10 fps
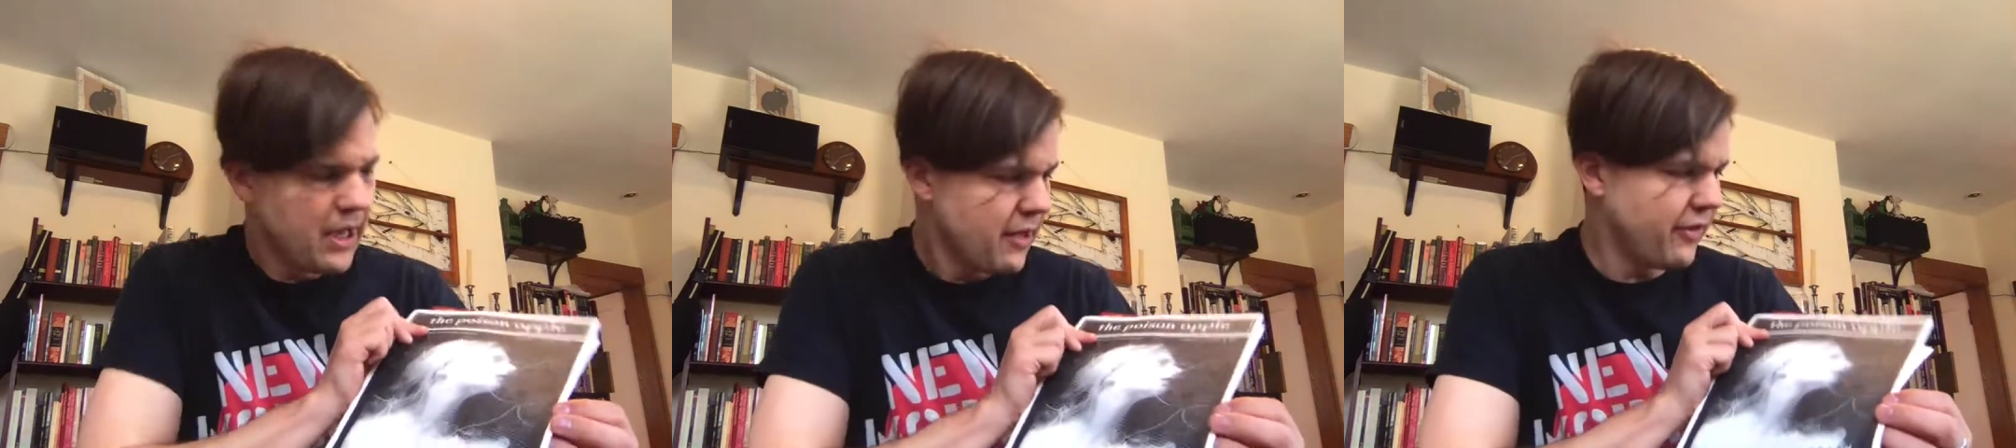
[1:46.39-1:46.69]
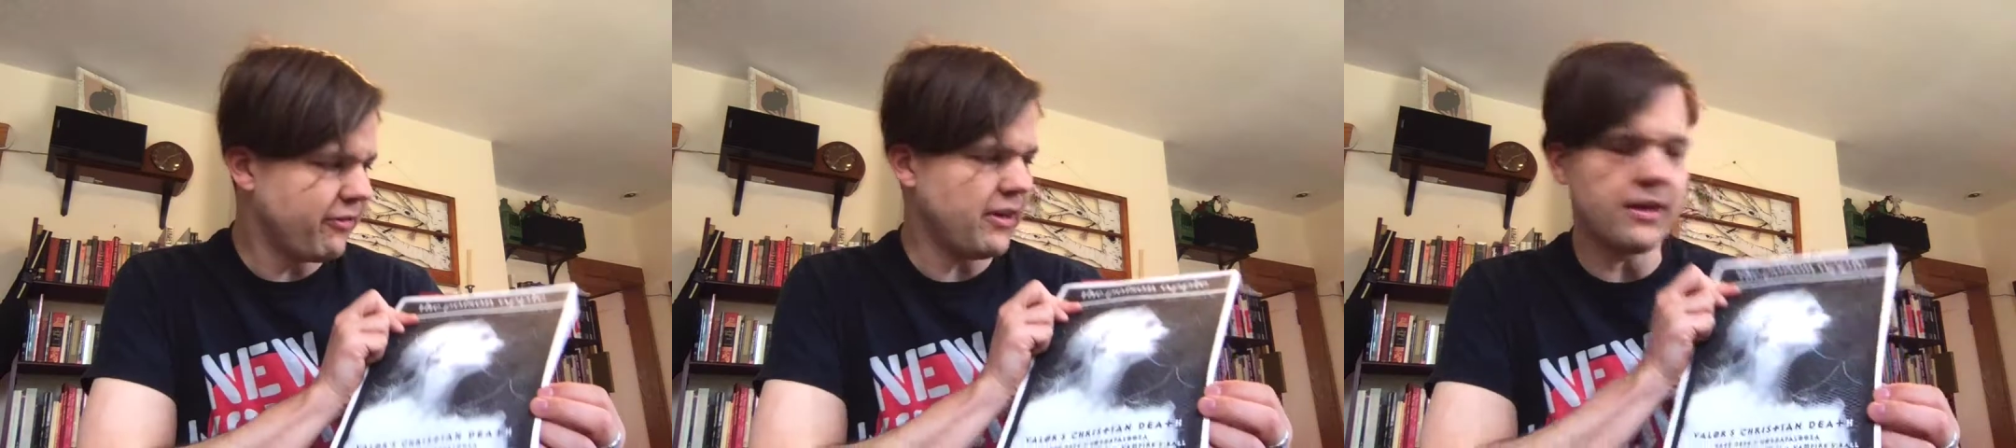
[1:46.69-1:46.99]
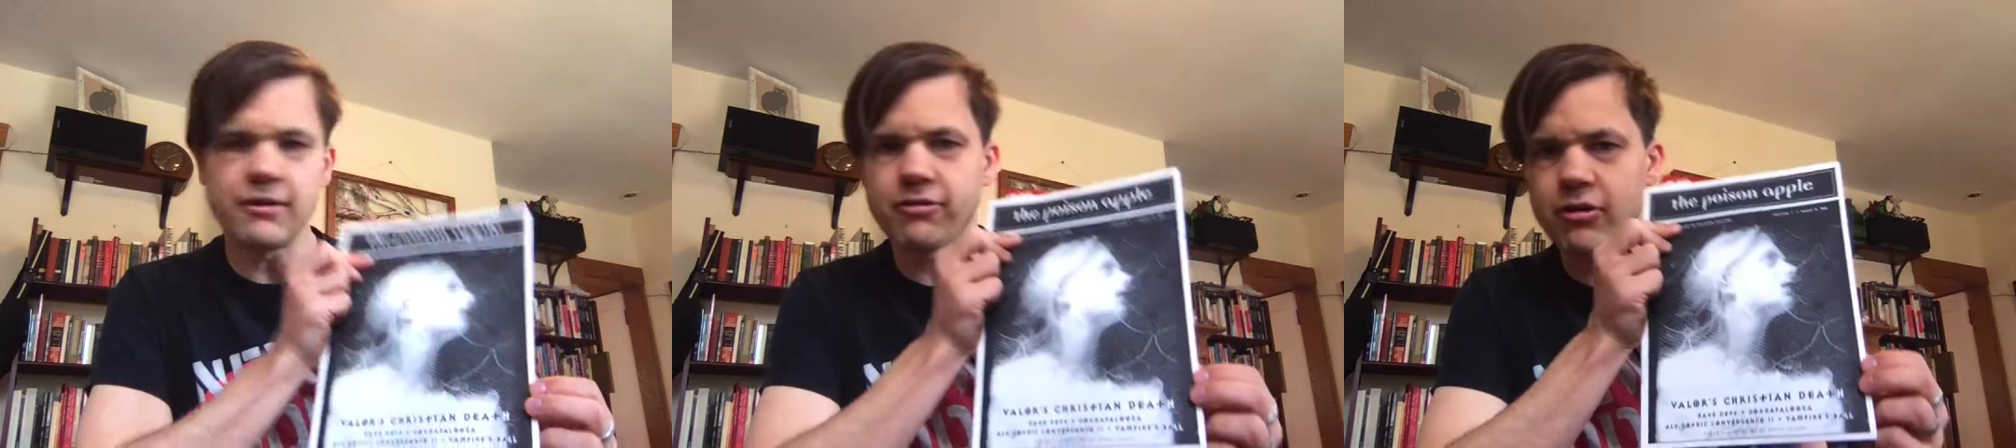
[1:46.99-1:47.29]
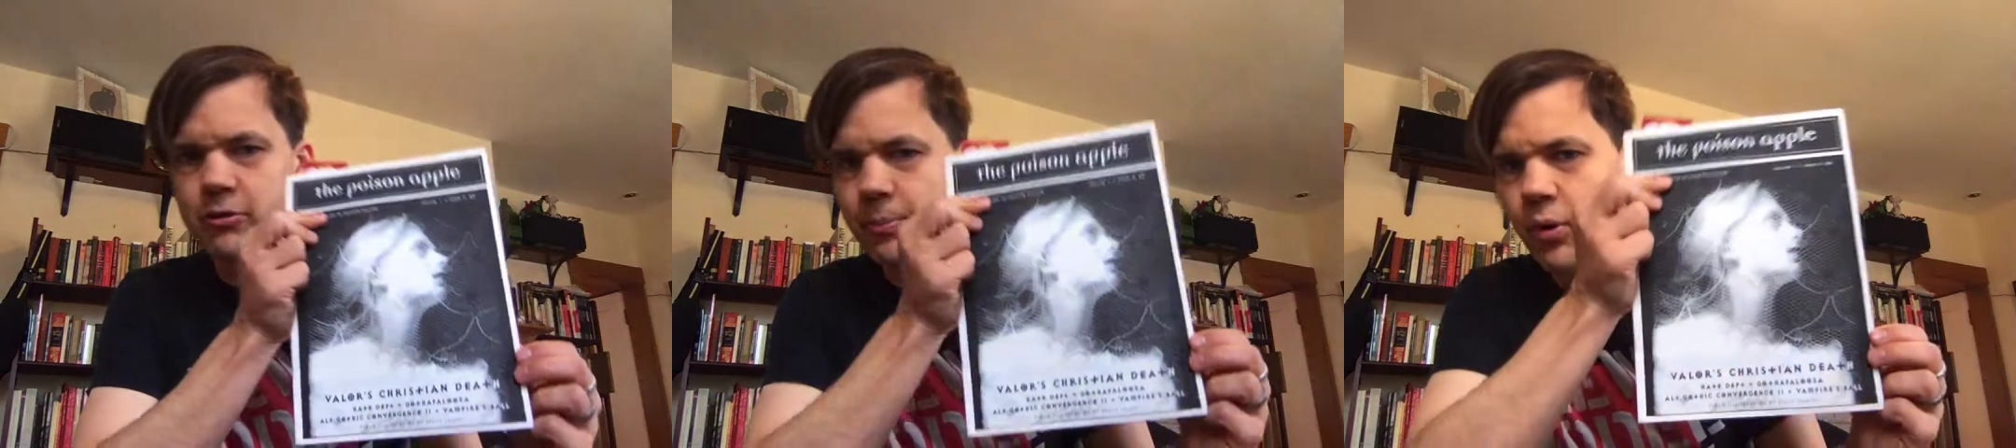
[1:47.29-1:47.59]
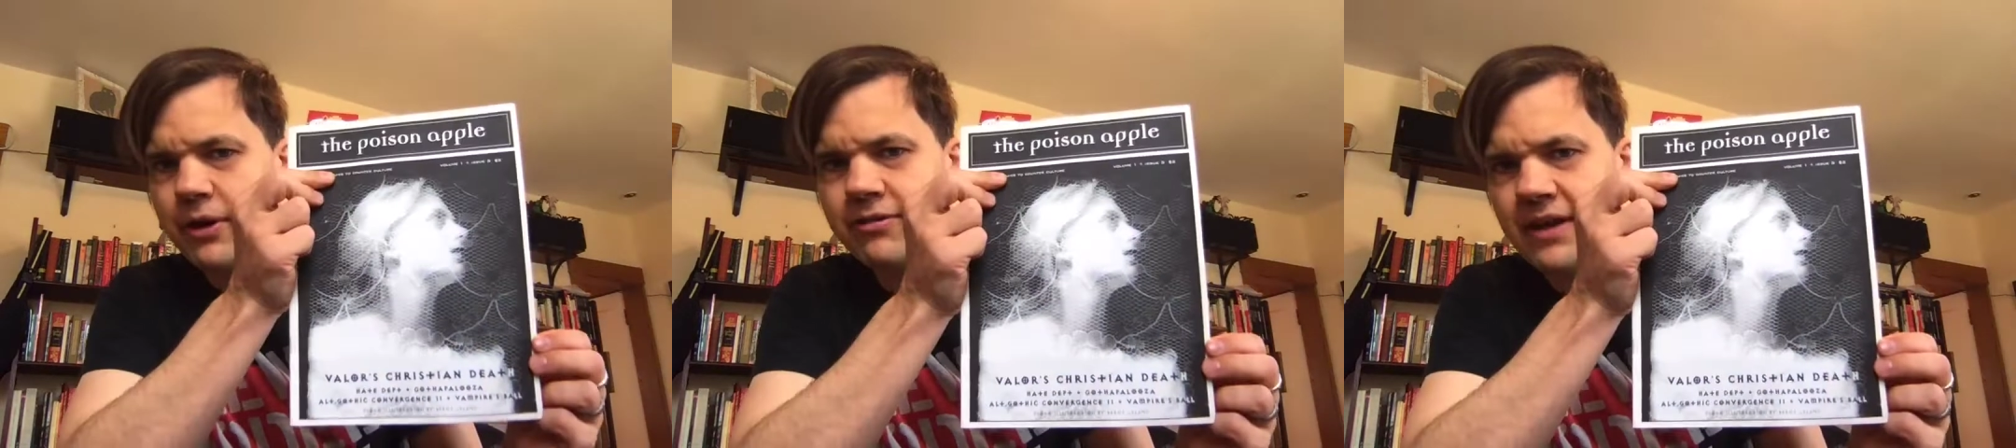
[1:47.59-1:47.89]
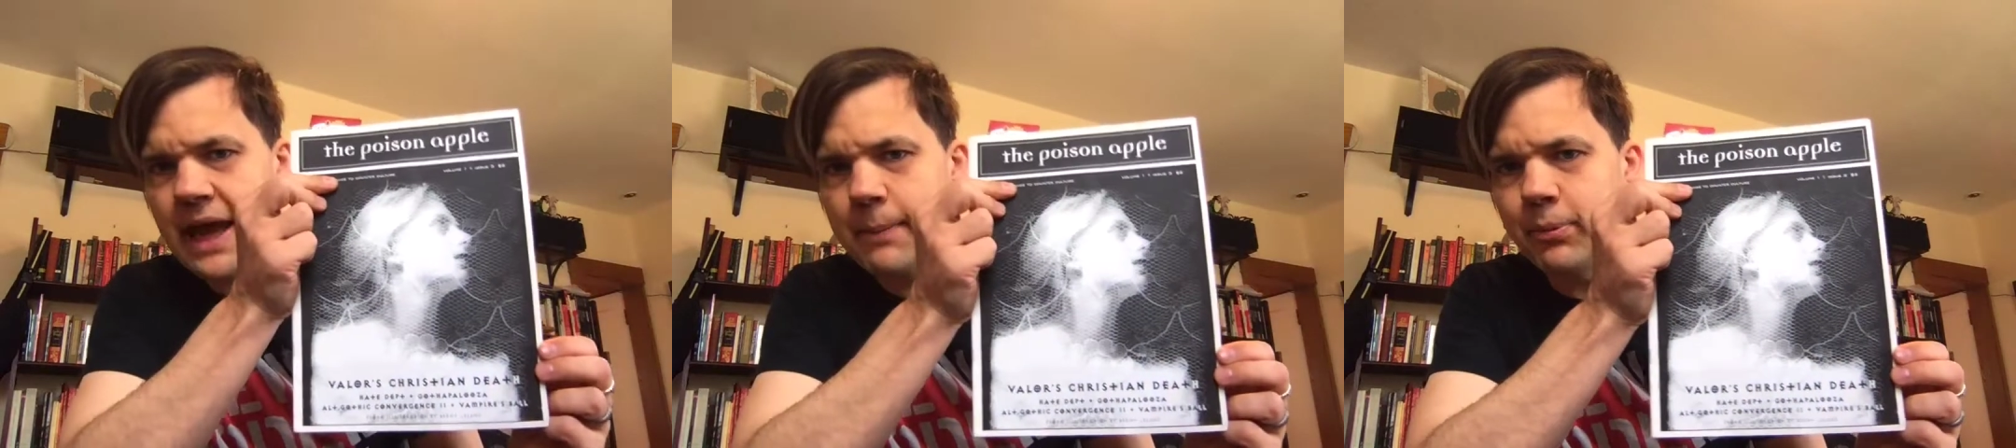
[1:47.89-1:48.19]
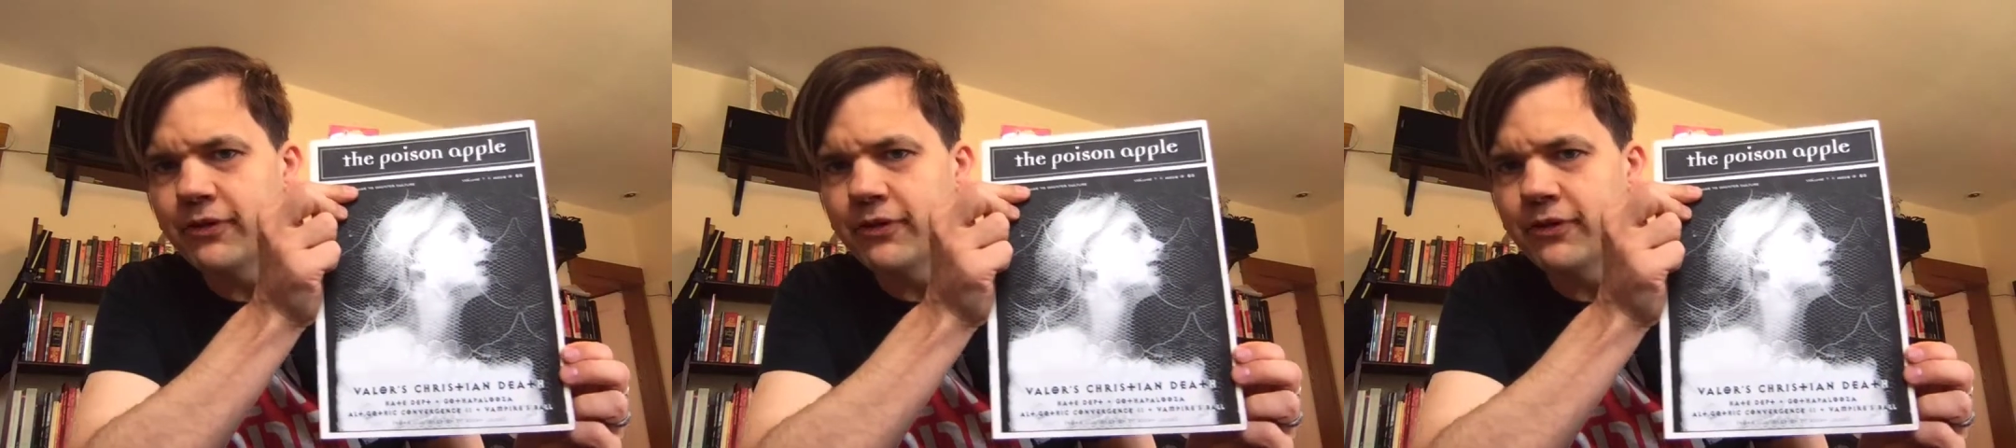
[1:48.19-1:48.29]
This is The Poison Apple.